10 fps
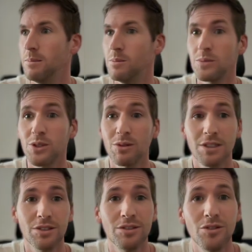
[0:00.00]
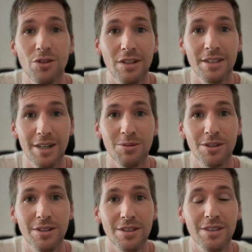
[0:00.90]
So it's neural
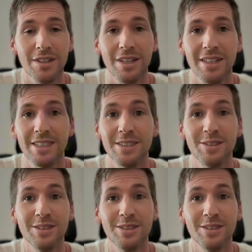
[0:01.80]
network and